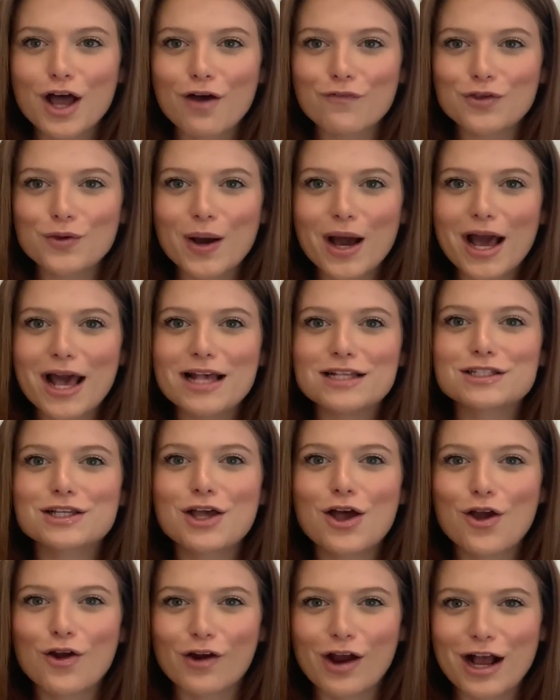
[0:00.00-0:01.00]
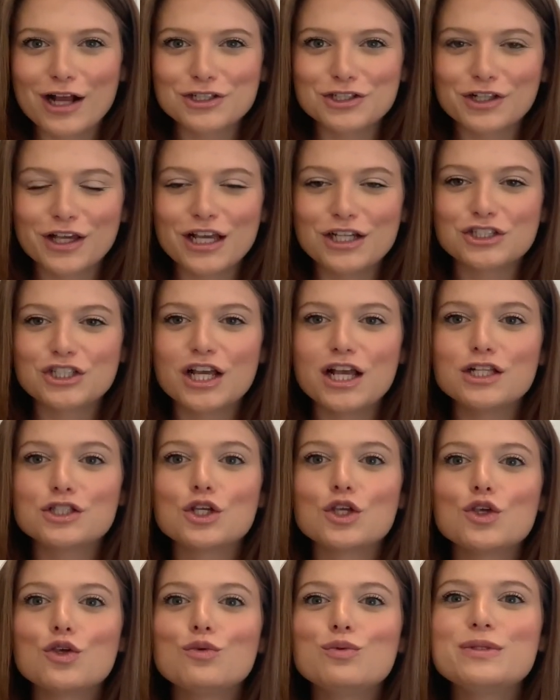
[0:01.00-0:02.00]
off, you guys.
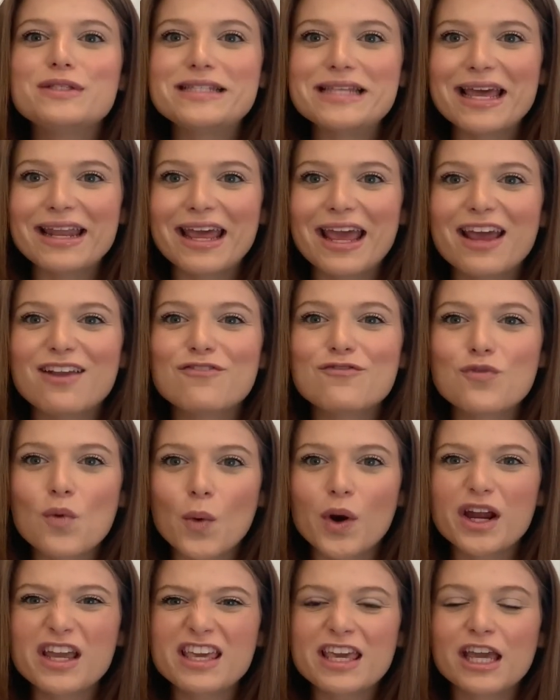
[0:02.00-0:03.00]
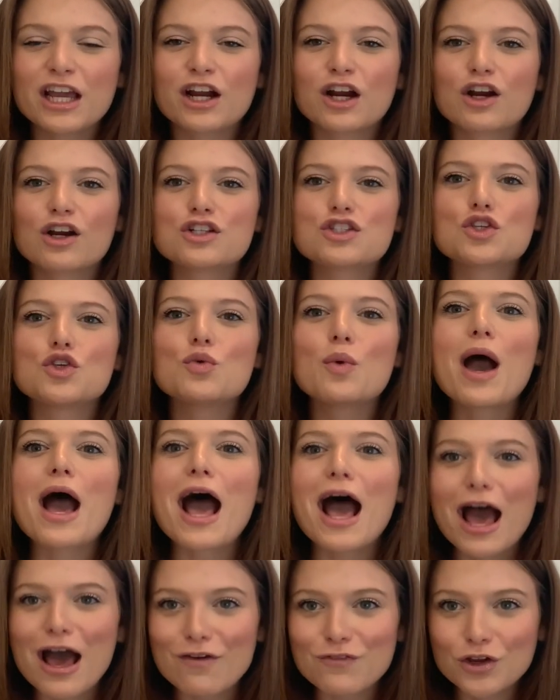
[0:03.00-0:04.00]
Congratulations. You did it. Four years. You
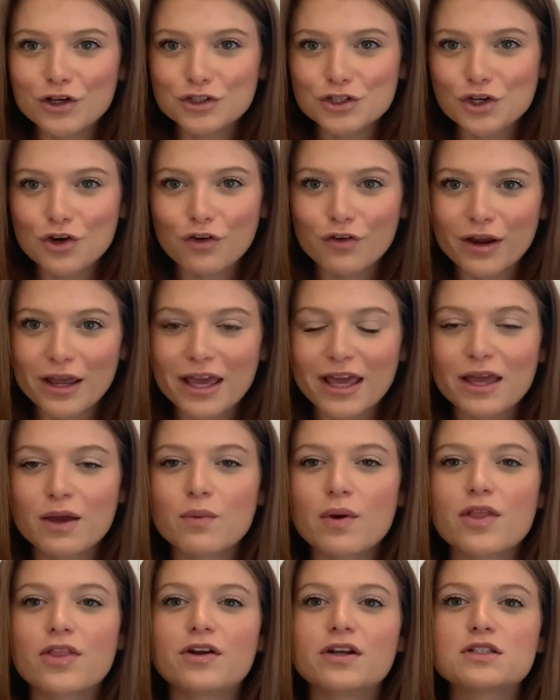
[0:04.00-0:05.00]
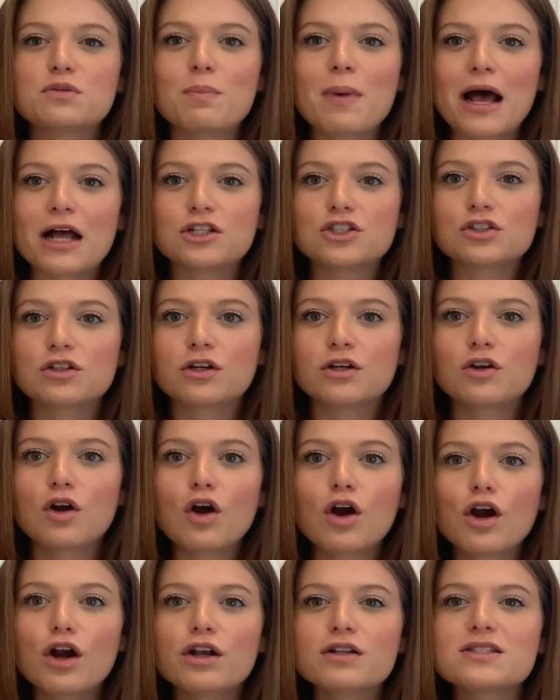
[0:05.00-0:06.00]
have your degree, whether it's Bachelor in
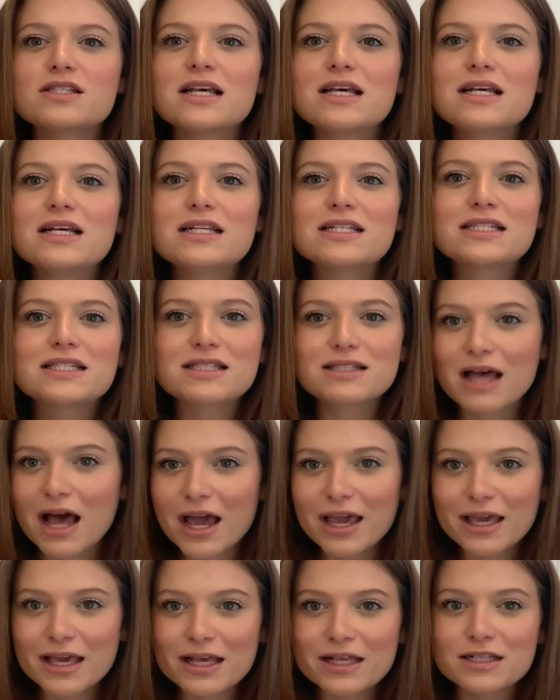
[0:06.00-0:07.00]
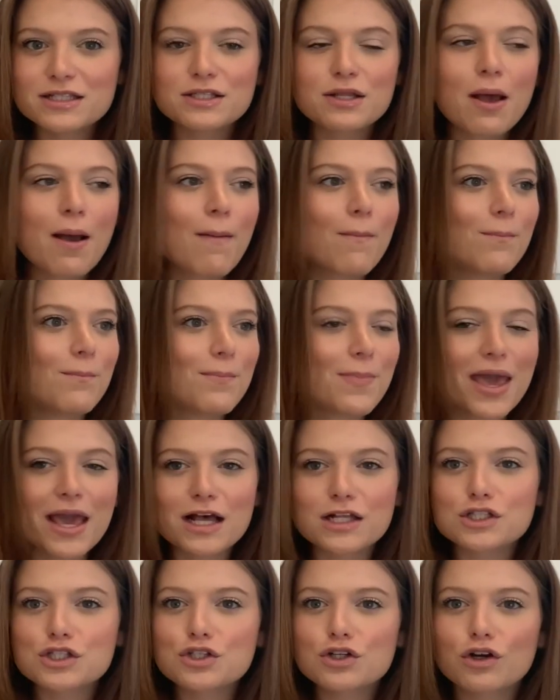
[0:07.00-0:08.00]
Arts, Science,
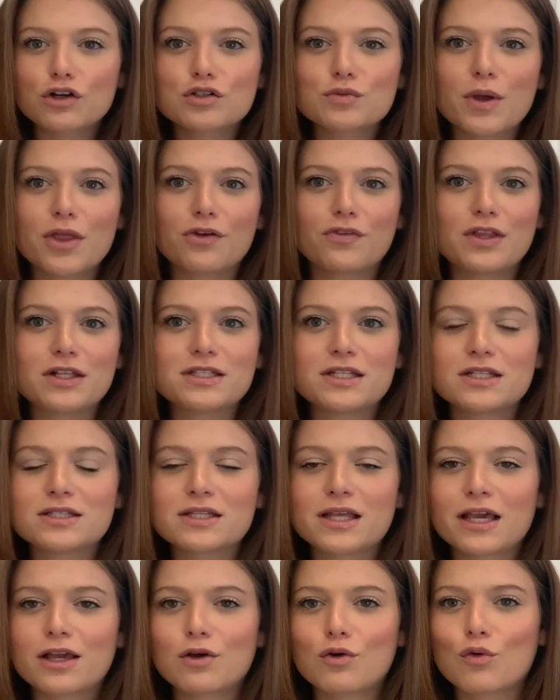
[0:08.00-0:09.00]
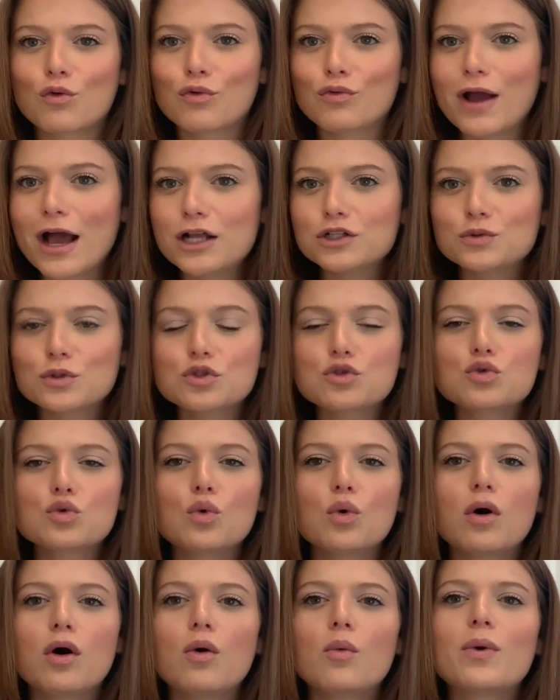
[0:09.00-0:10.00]
Master's, whether this is like graduate
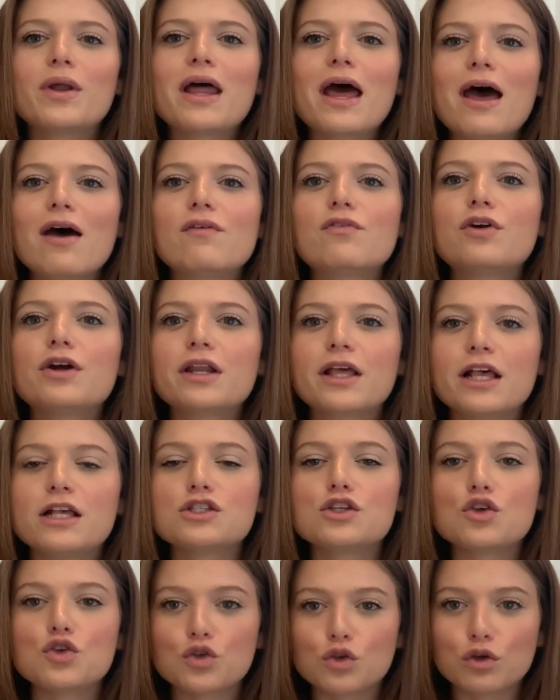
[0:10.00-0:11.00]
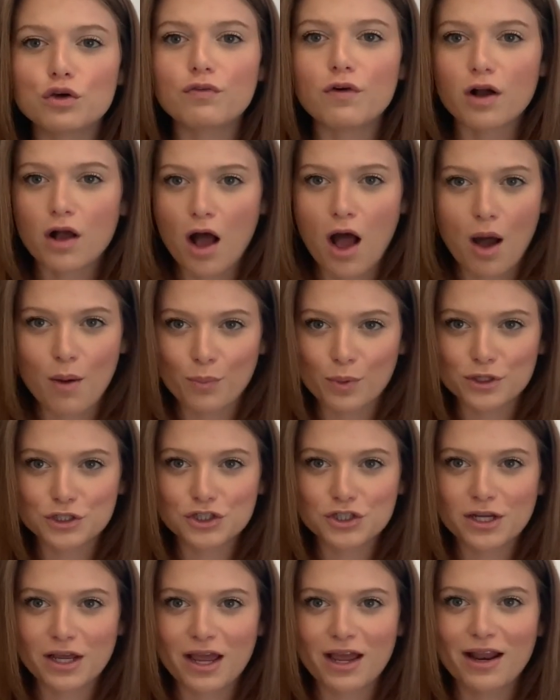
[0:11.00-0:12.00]
school, whatever it is, you've
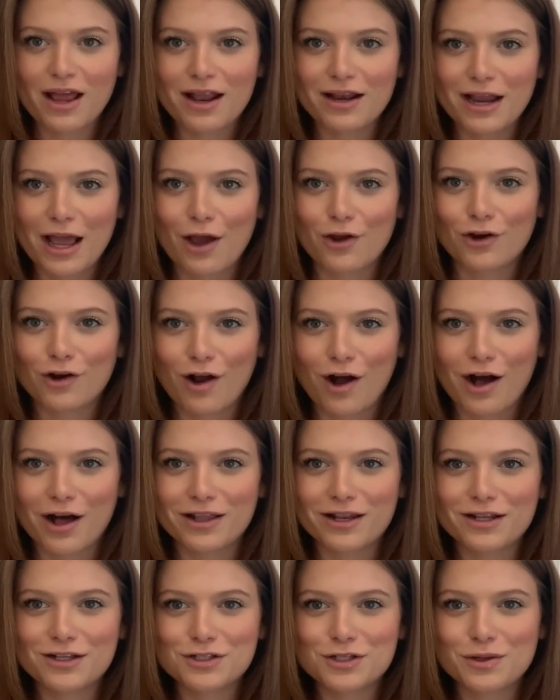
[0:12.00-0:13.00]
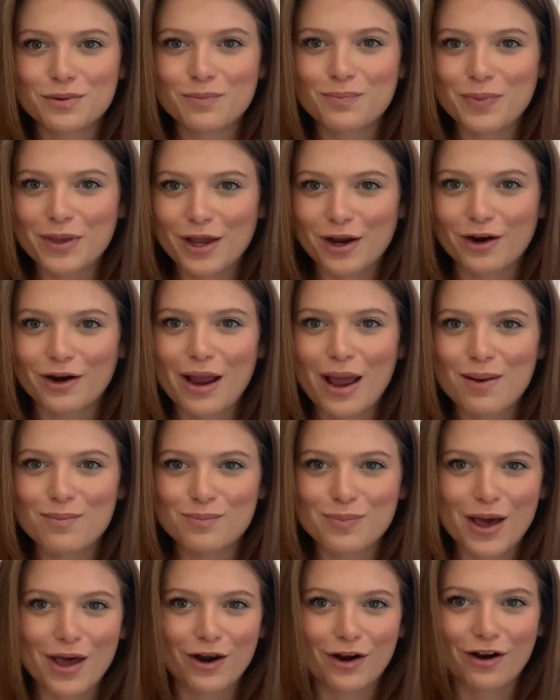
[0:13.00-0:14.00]
accomplished it. And now you're on to bigger
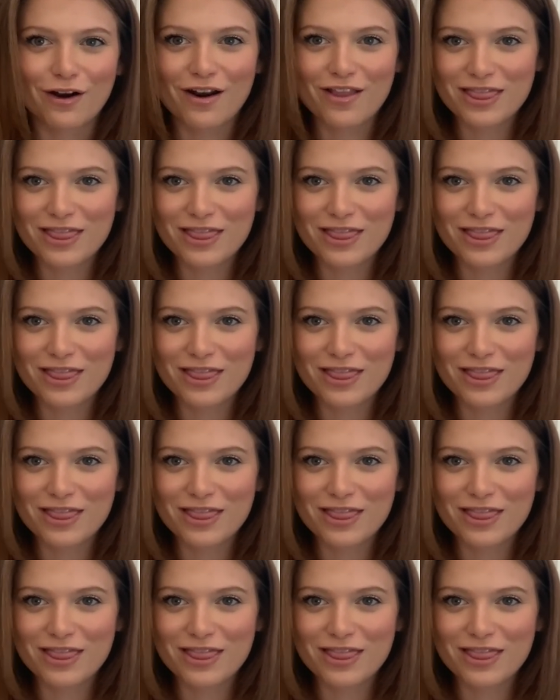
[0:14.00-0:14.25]
and better